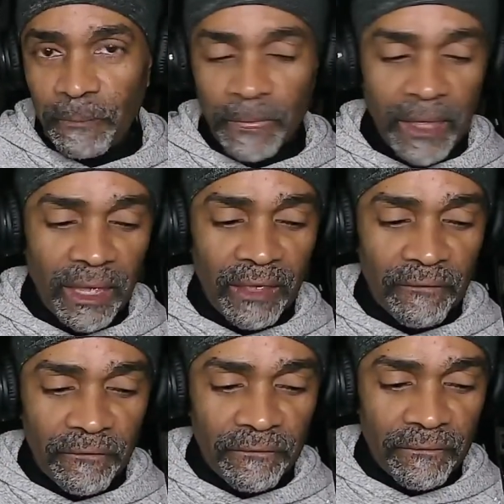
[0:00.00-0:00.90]

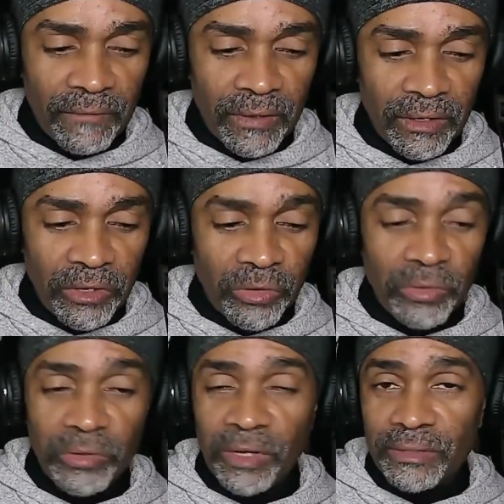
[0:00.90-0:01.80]
if
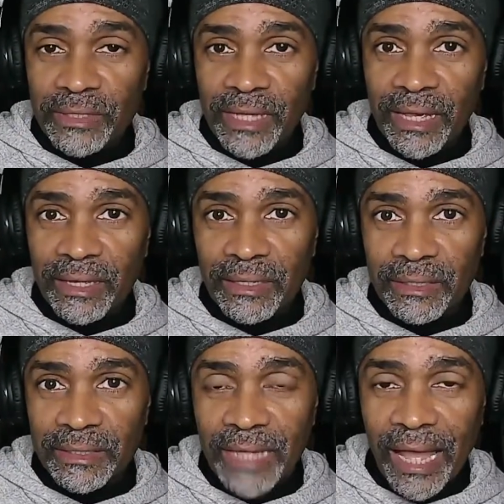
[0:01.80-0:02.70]
you don't take
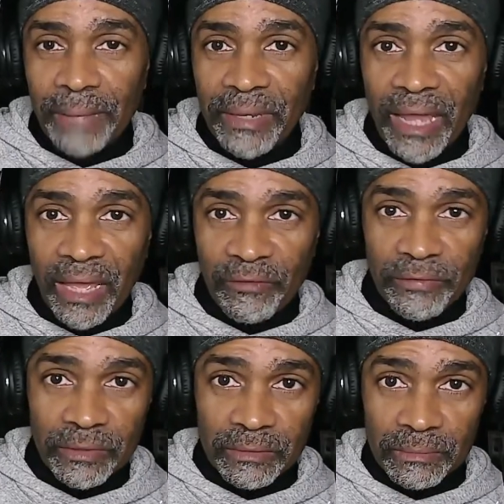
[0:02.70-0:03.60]
the time and
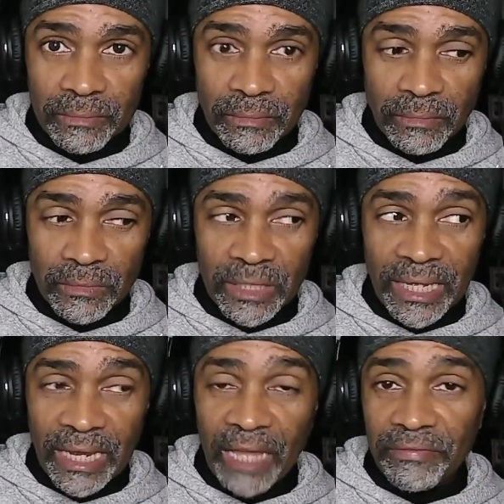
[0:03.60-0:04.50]
effort to
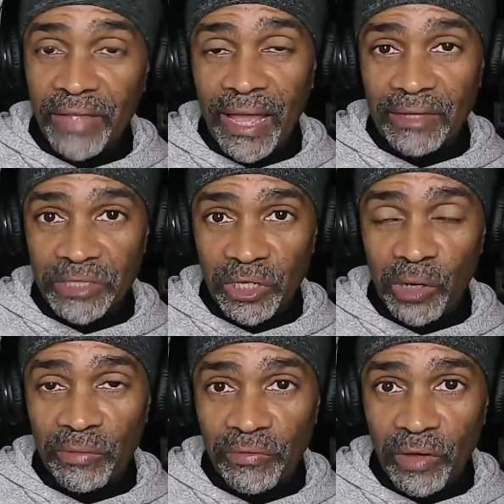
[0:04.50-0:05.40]
get out of your house to go
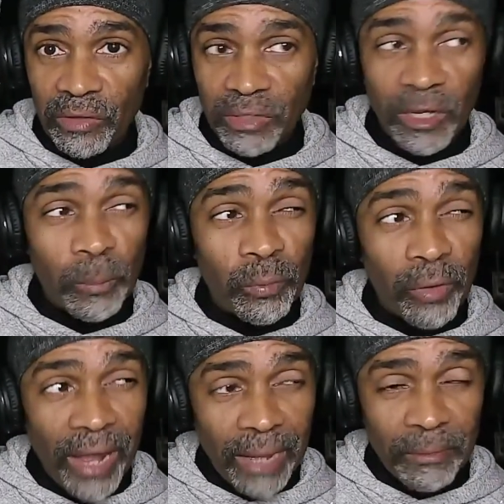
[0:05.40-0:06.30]
and vote, you
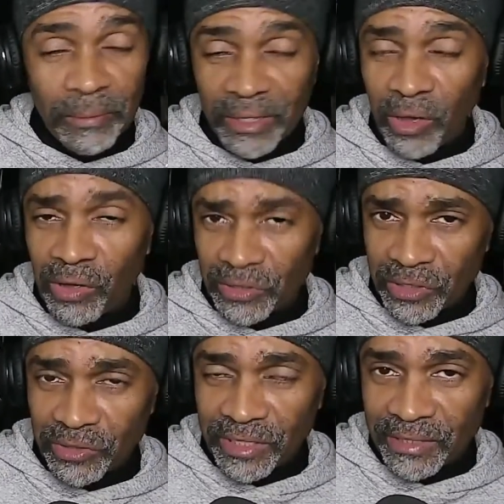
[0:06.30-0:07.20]
probably
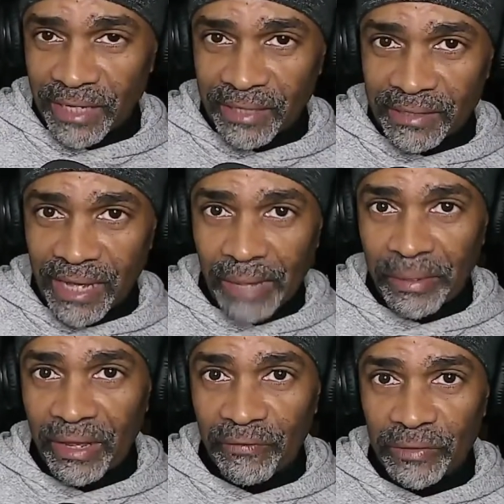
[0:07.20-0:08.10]
also didn't take the time and
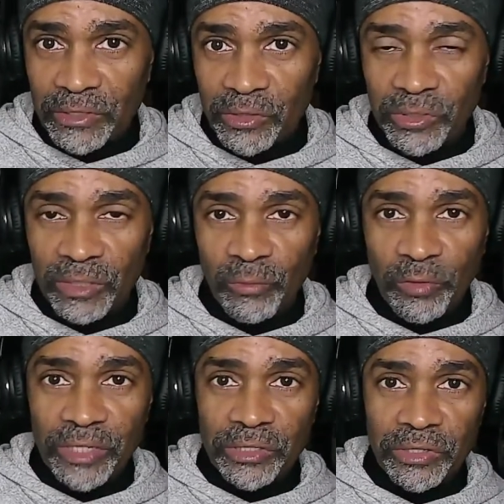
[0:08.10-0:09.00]
effort to do some
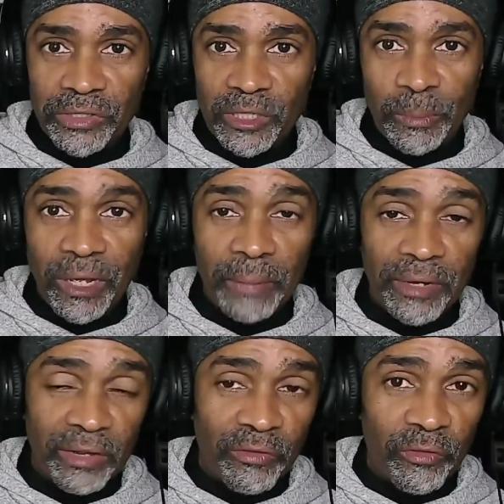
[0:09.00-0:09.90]
research to become an
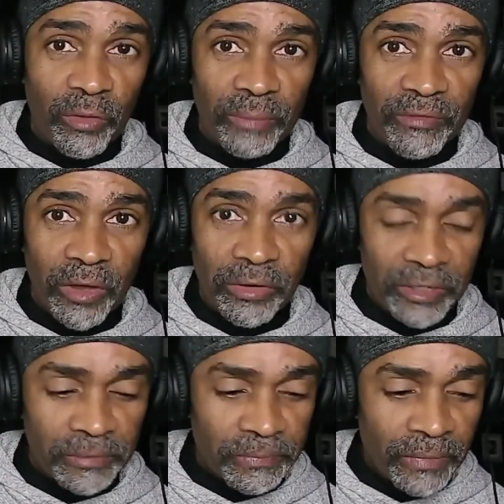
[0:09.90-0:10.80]
informed voter.
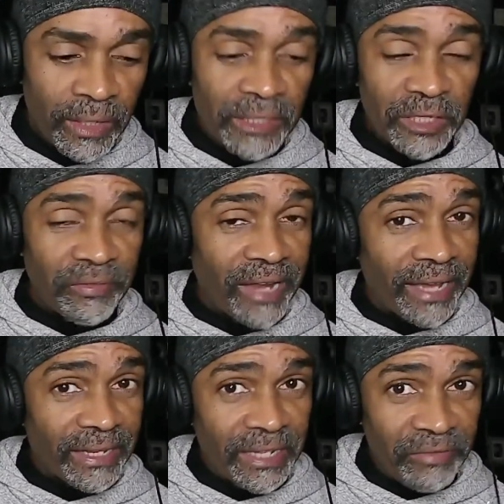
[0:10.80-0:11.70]
So if you're not
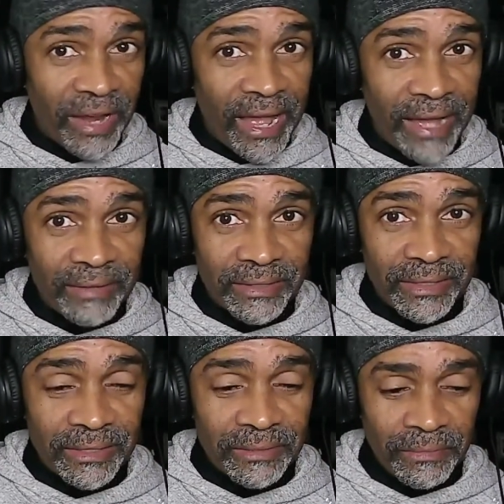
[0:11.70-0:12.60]
going to leave your
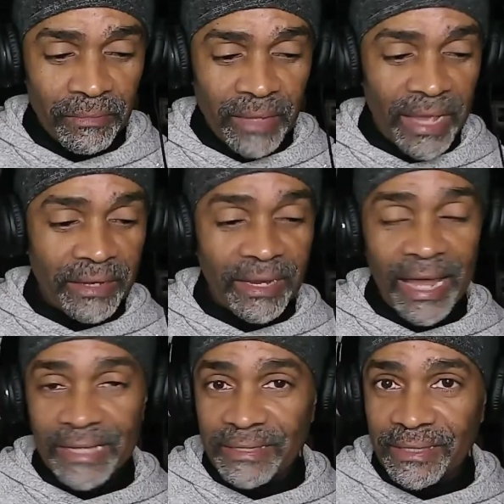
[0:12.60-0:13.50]
house and you're
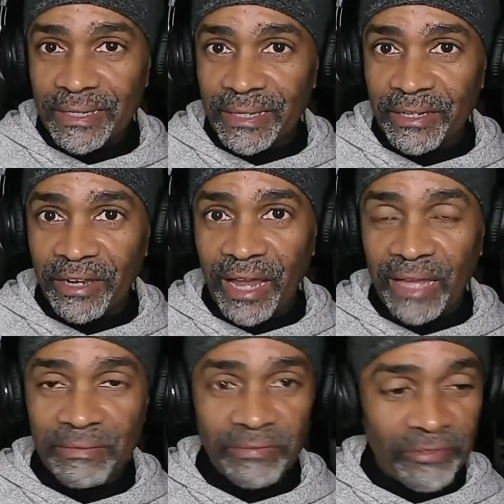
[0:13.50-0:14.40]
not sick and you're
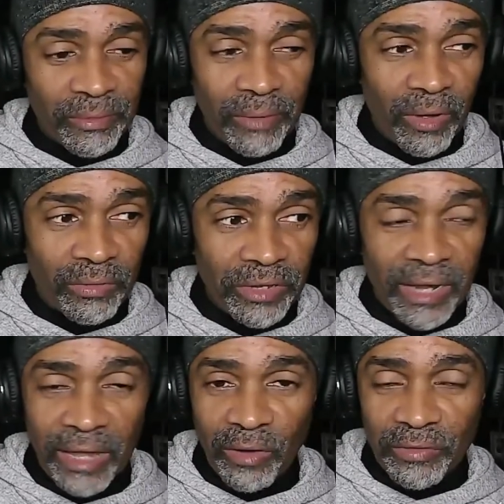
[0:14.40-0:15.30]

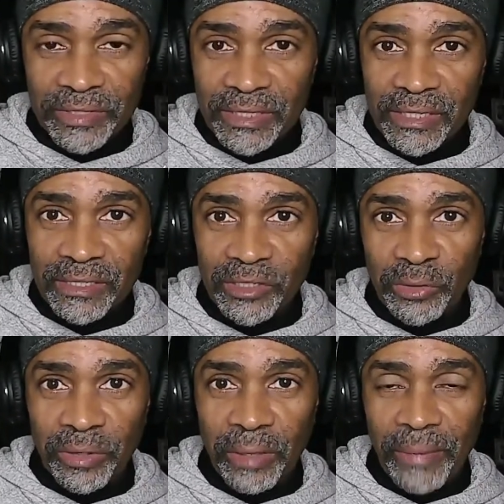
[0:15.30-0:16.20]
not overseas
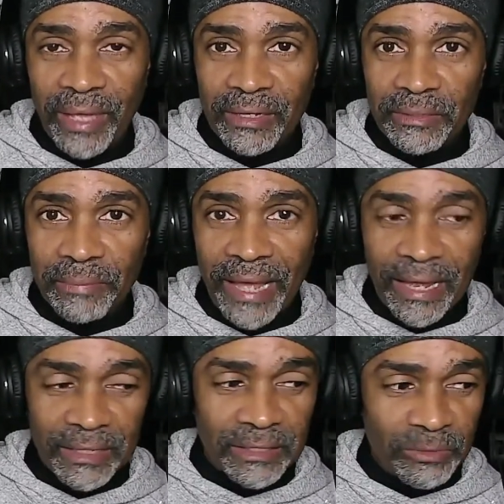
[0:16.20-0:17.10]
doing a mail-in
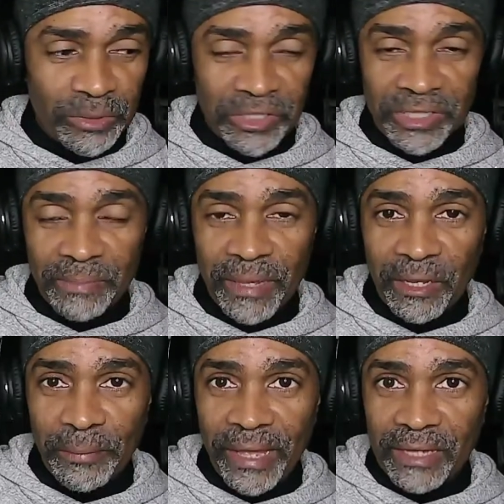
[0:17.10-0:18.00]
ballot, we just mail
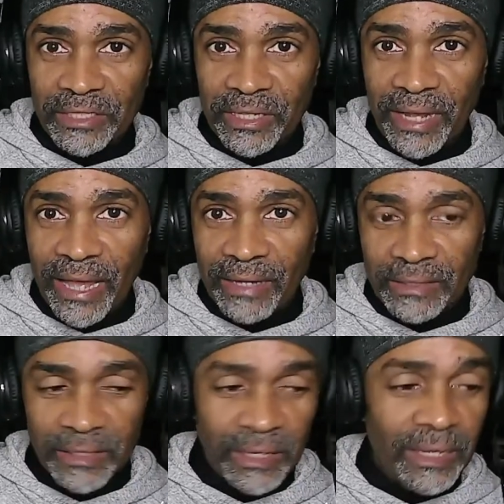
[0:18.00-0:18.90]
a ballot to your house,
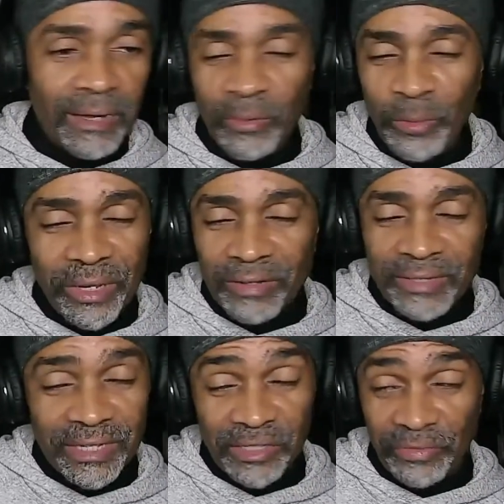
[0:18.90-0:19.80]
we don't
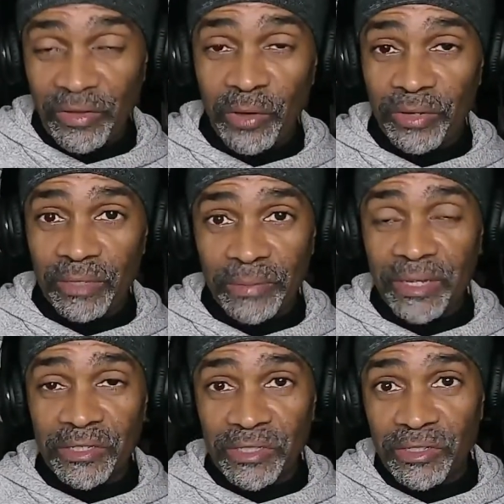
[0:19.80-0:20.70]
need you voting
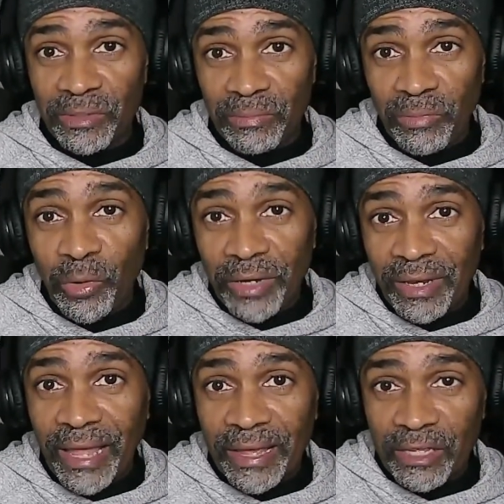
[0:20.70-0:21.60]
because more than
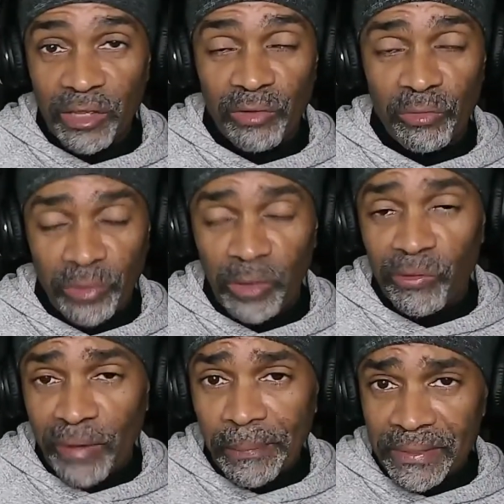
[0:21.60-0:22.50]
likely you
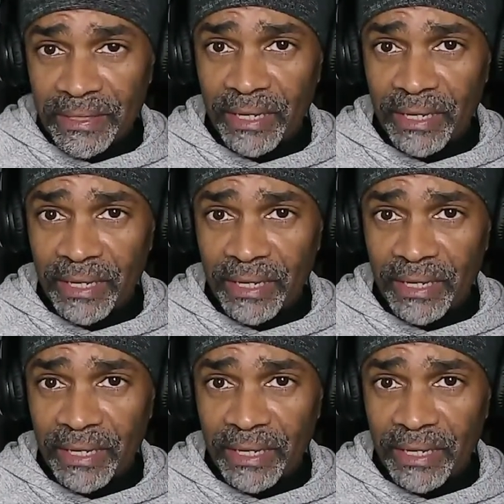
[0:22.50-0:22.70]
represent